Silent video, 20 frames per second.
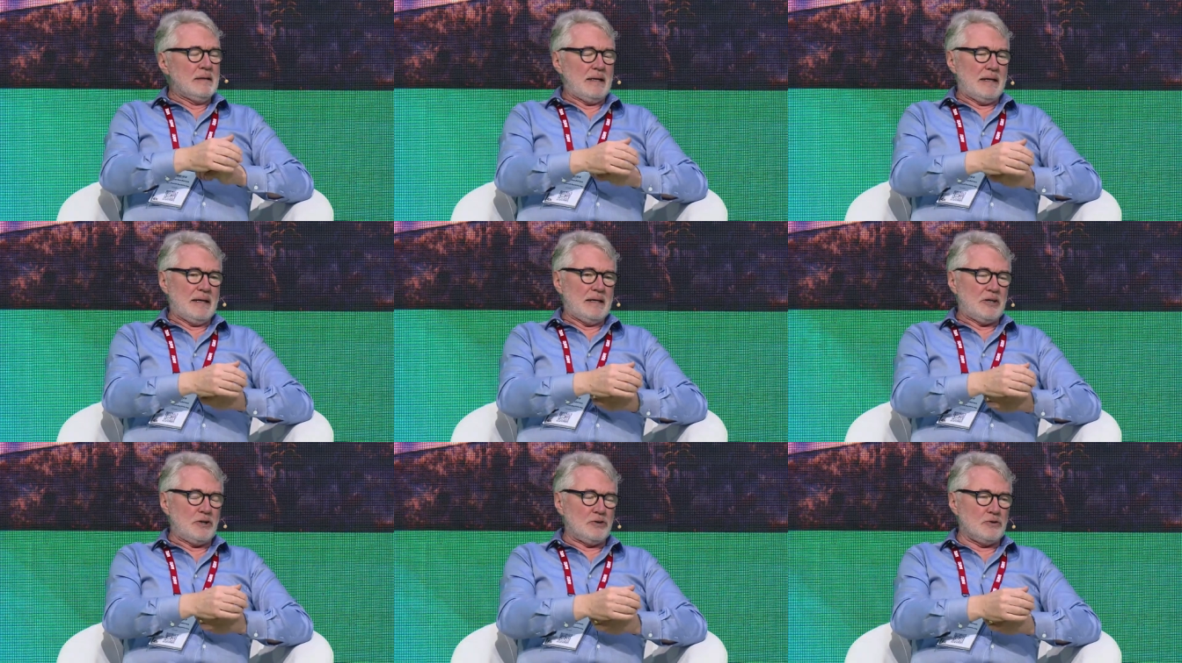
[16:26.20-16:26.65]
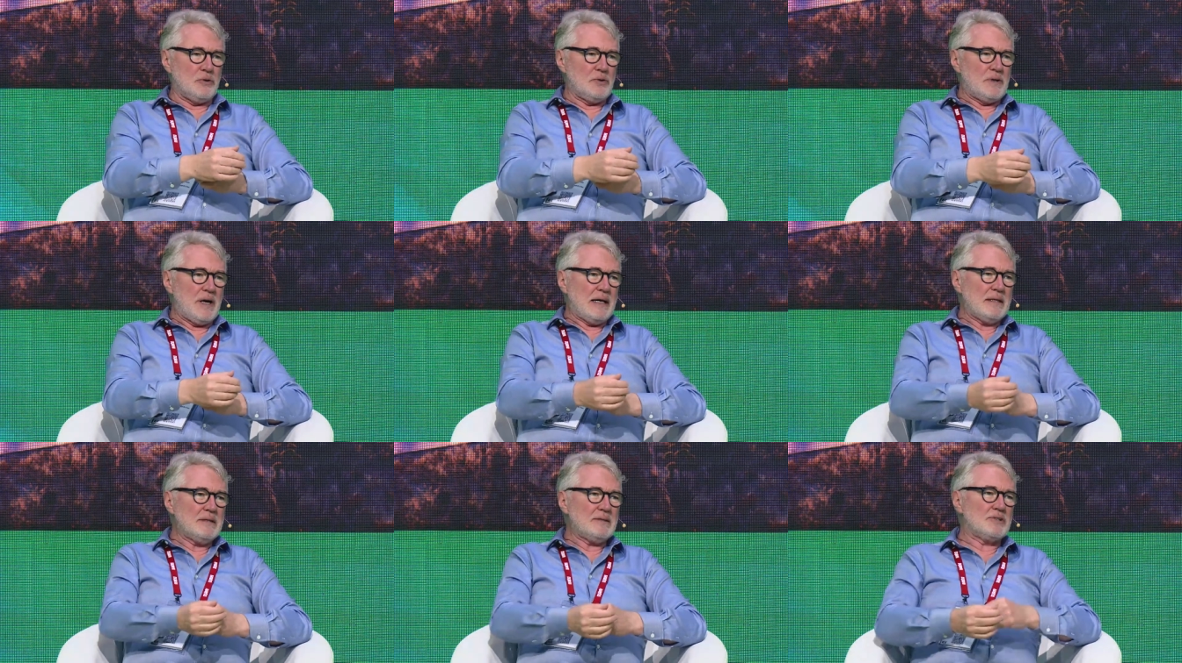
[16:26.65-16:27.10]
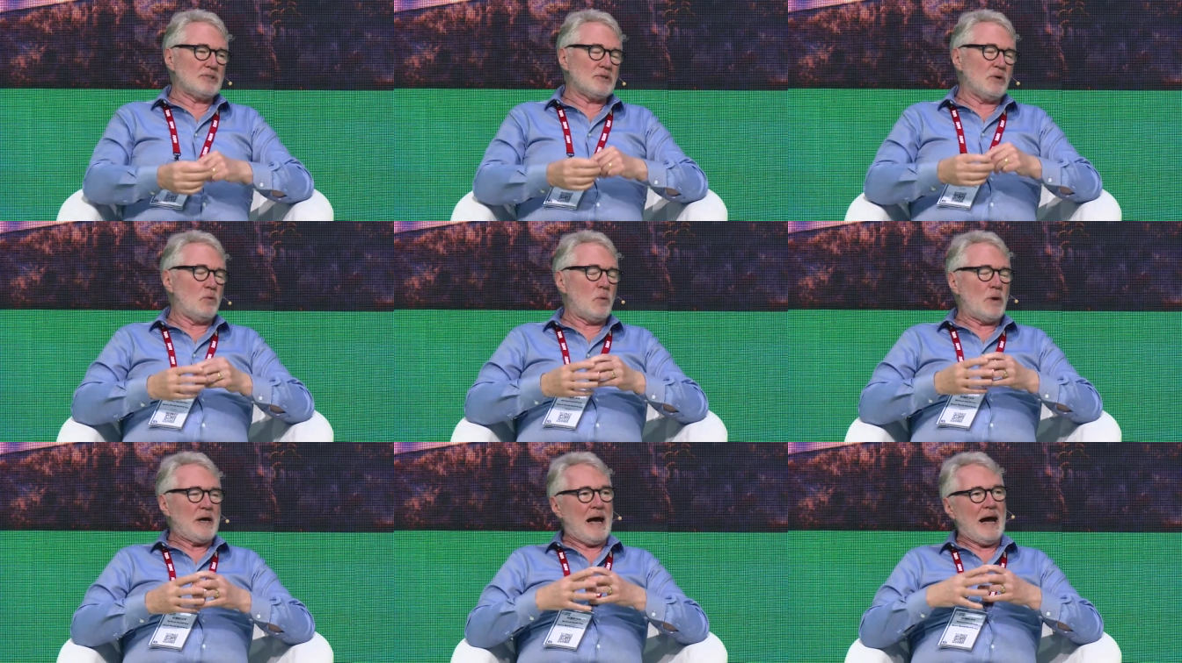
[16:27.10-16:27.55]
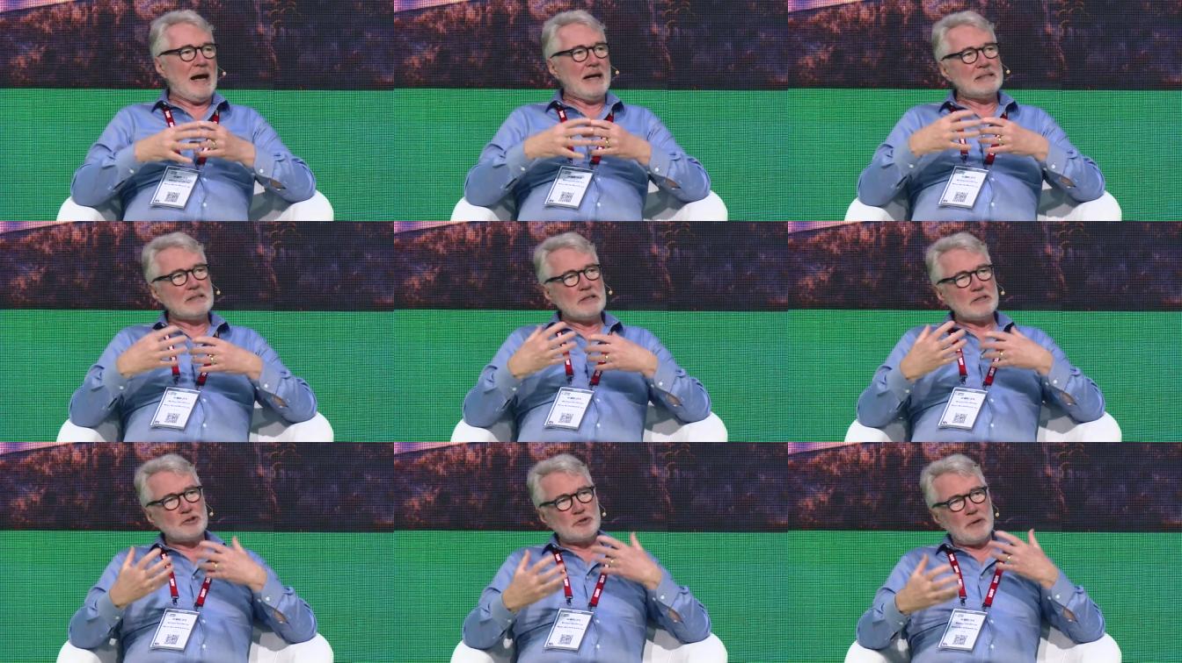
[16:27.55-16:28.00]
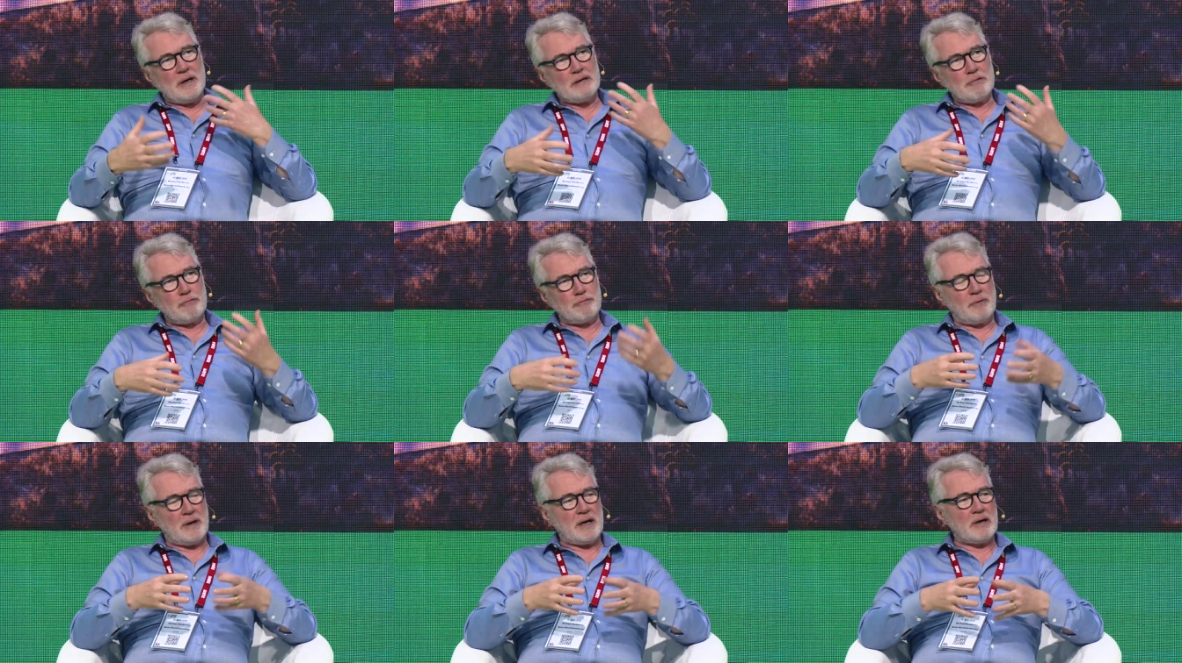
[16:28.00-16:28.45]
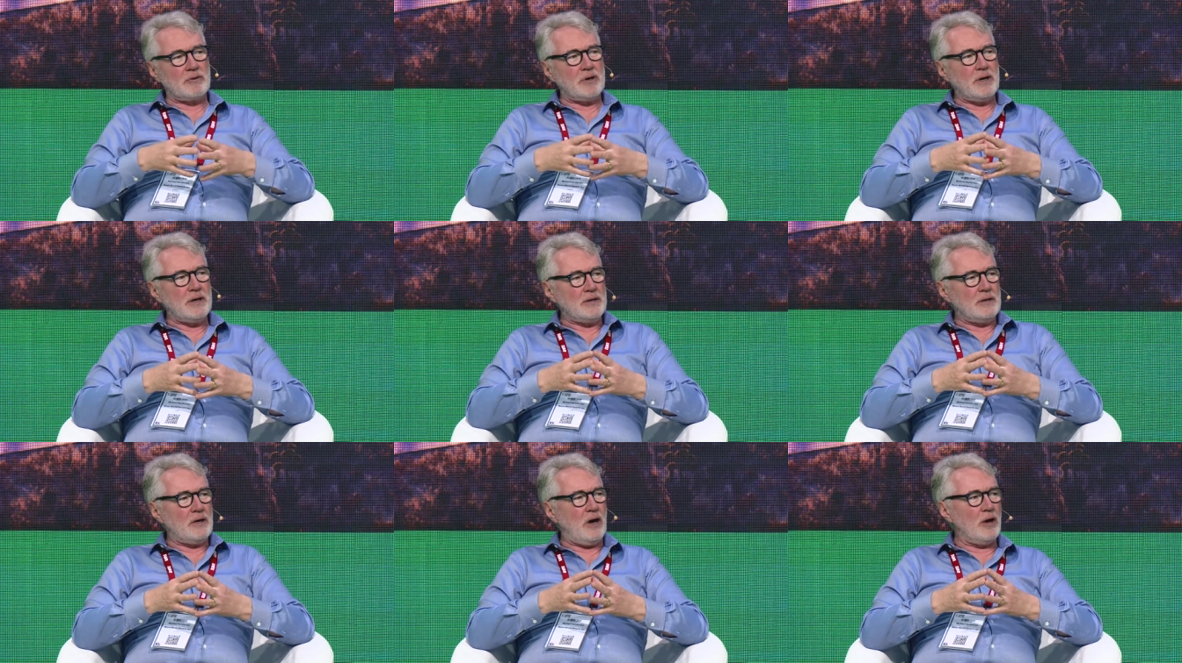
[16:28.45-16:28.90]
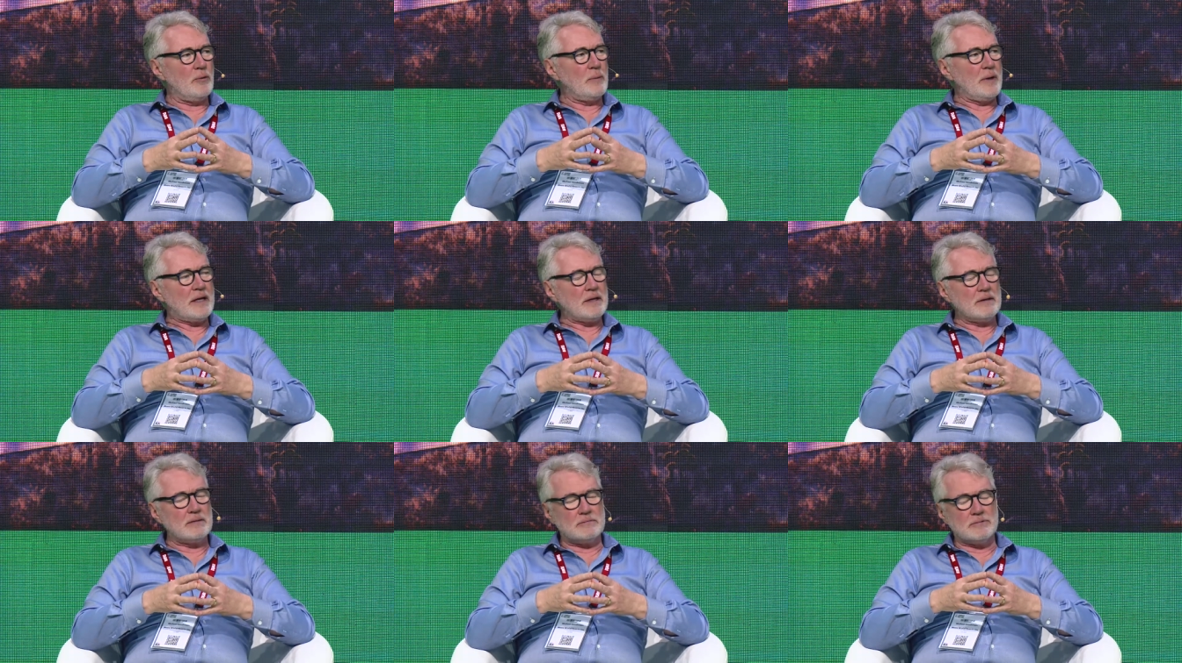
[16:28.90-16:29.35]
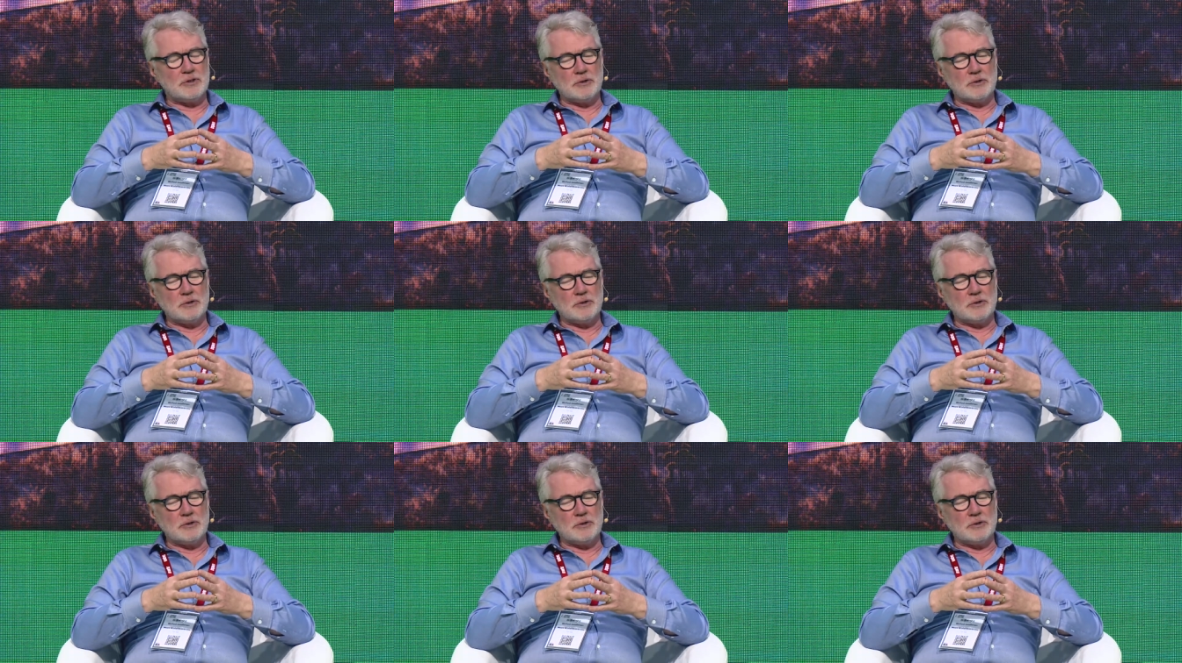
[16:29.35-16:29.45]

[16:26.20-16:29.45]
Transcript: uh, to do that, so we had to try to figure out how we could